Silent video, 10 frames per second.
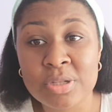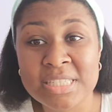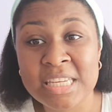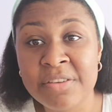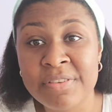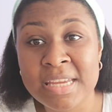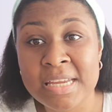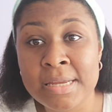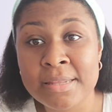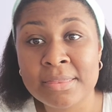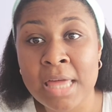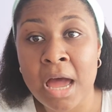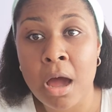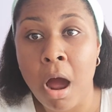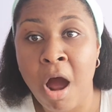on TV
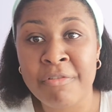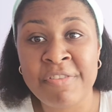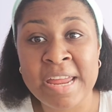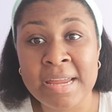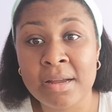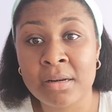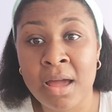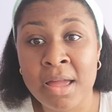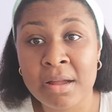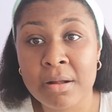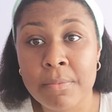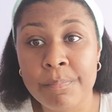that are fake? Like,